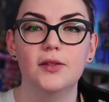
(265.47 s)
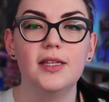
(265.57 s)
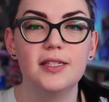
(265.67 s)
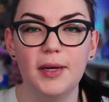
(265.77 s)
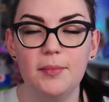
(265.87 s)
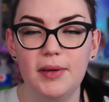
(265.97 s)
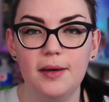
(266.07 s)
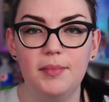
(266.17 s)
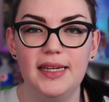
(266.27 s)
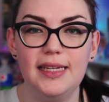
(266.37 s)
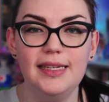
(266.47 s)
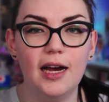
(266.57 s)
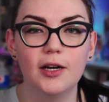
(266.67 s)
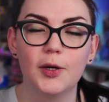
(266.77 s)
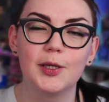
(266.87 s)
So this might be a bit
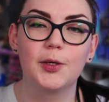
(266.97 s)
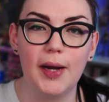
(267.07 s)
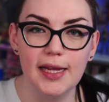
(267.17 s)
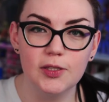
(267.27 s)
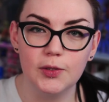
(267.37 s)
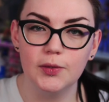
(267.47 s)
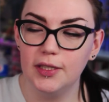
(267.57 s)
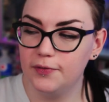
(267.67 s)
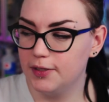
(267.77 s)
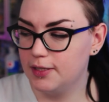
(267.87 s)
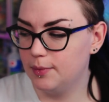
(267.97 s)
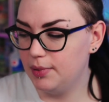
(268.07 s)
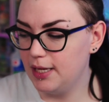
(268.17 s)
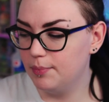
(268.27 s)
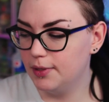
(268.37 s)
young or grade schooly for some
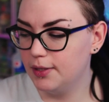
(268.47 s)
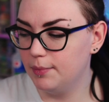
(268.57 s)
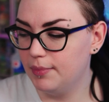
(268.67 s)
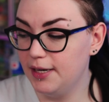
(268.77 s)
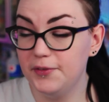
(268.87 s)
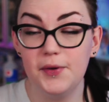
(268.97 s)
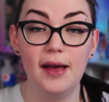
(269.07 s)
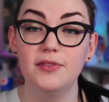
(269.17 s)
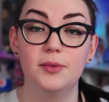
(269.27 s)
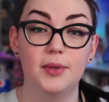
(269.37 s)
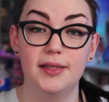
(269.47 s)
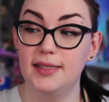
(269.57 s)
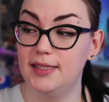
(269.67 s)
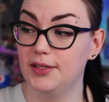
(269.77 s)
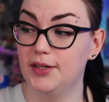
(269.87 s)
people, but if you have someone
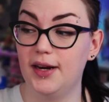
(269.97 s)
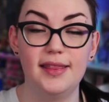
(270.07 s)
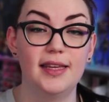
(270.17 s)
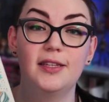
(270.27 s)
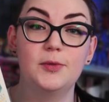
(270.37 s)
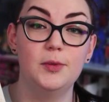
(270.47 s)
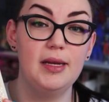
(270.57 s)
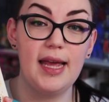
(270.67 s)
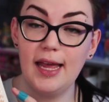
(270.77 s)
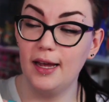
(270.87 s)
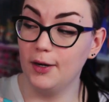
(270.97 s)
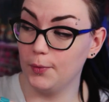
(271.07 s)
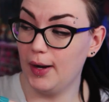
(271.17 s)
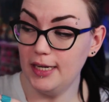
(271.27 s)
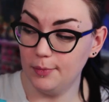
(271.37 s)
that's younger, I think this would be a
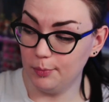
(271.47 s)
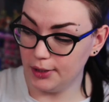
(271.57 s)
great